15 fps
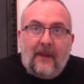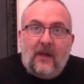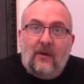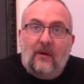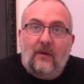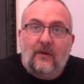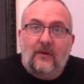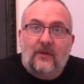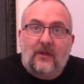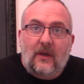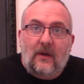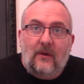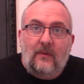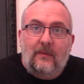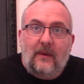You'll
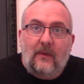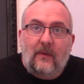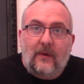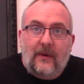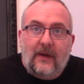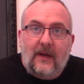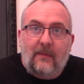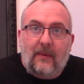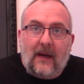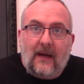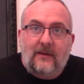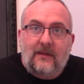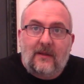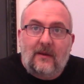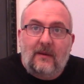also be worried
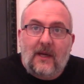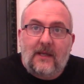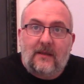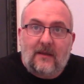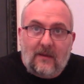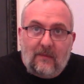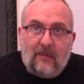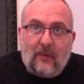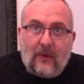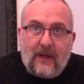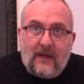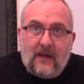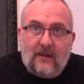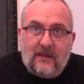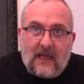about, at some
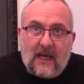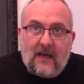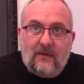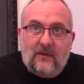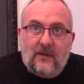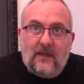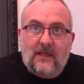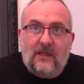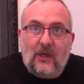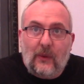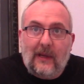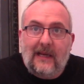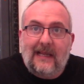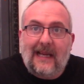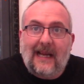point no doubt, is
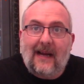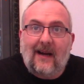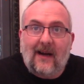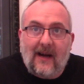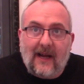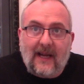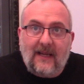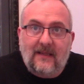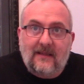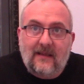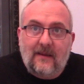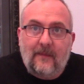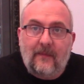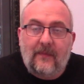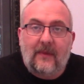doing the eyes.